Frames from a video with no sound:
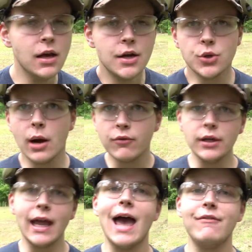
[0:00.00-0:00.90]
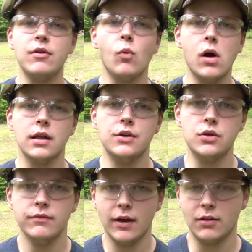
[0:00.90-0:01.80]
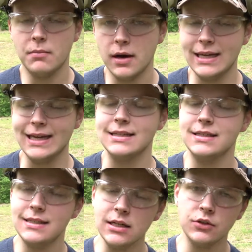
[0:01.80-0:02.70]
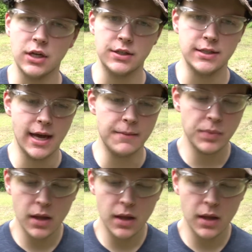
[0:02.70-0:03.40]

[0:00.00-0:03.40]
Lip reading: So I really haven't wanted to invest the money in steel just yet.